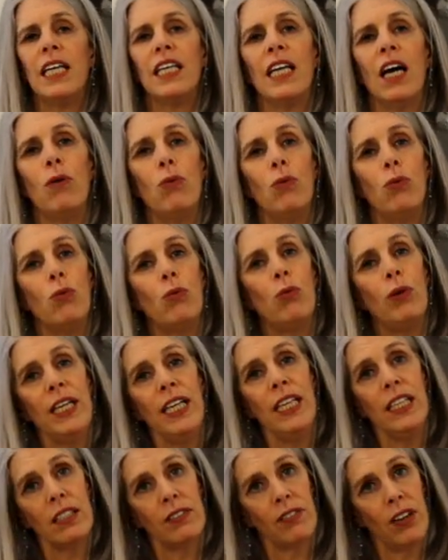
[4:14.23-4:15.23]
Now
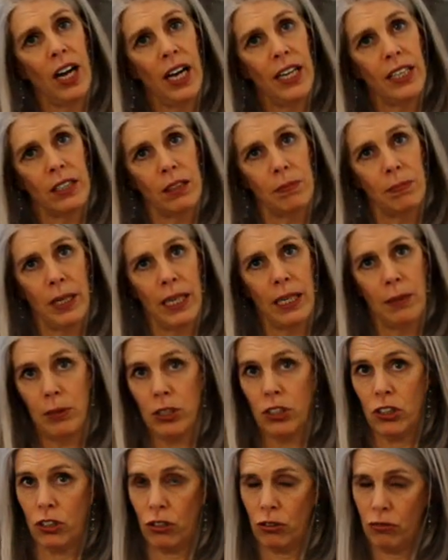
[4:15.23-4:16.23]
we divide up labour
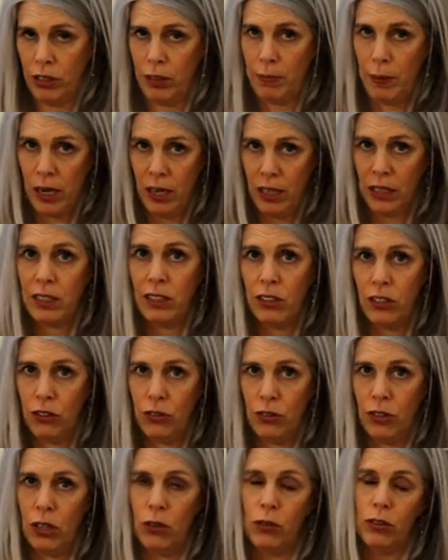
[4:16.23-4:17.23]
into 3 parts, as you
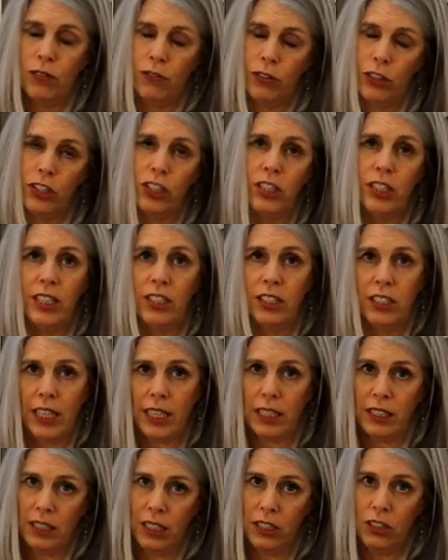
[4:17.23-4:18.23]
know: the first stage,
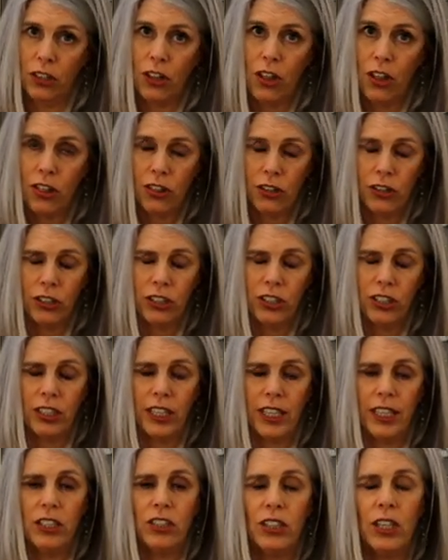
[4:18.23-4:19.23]
second stage, and the third
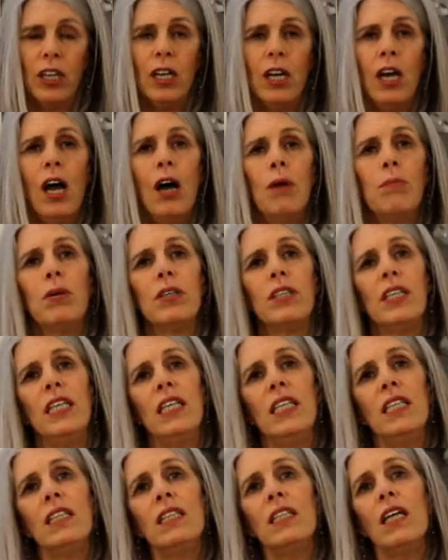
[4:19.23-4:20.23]
stage. But
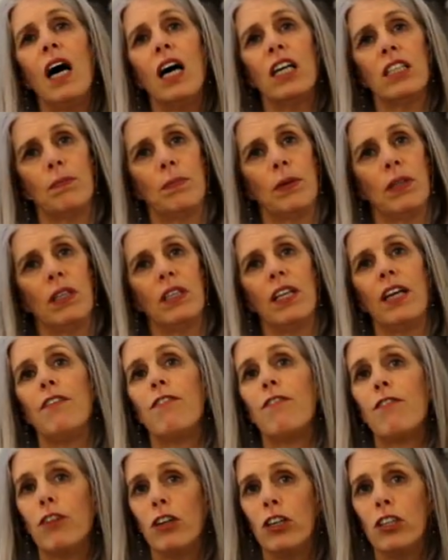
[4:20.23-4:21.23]
in the hospital, they
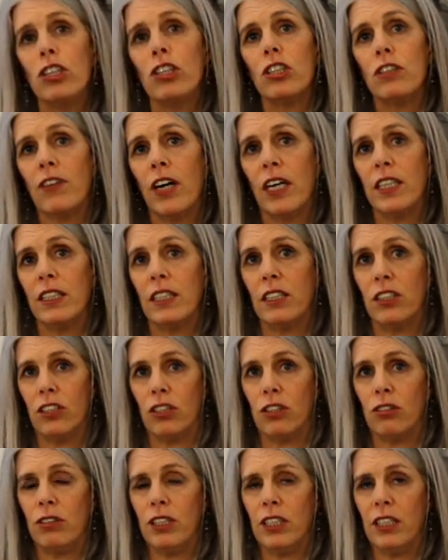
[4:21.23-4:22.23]
further divide it into
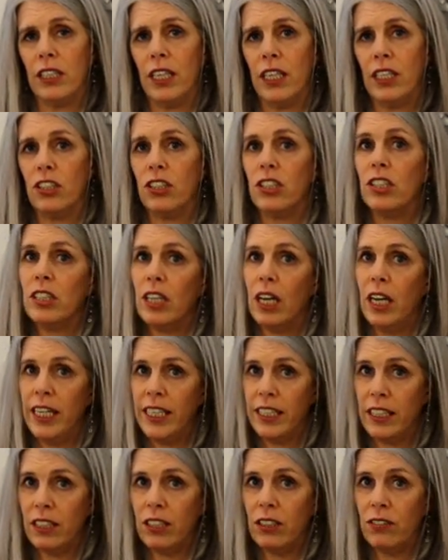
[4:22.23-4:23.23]
3 stages: the
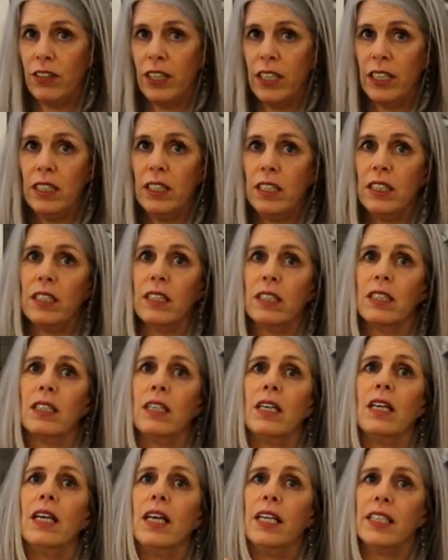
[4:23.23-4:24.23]
latent phase,
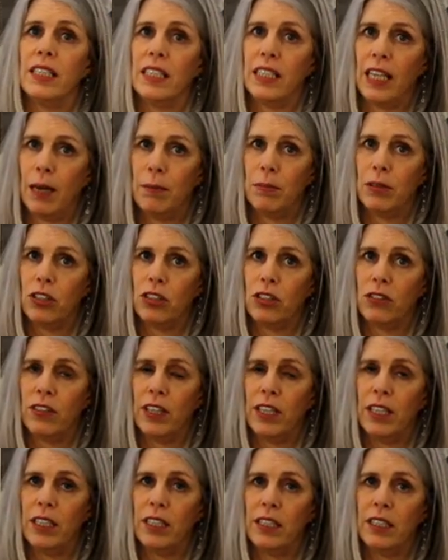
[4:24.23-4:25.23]
established
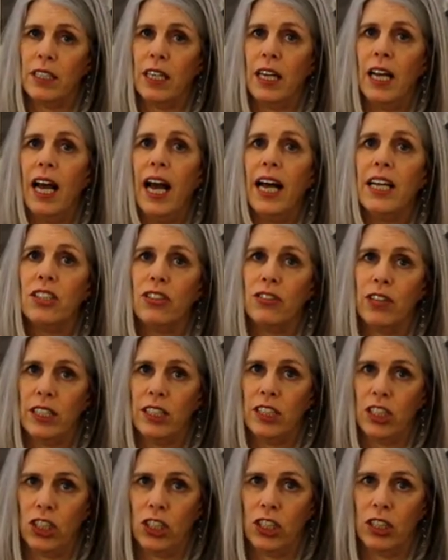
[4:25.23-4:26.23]
phase, and
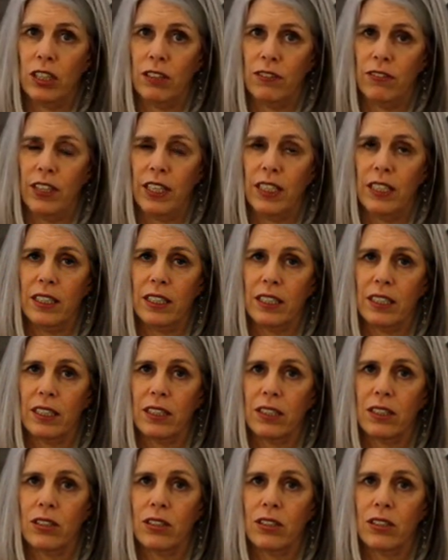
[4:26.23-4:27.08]
transitional phase.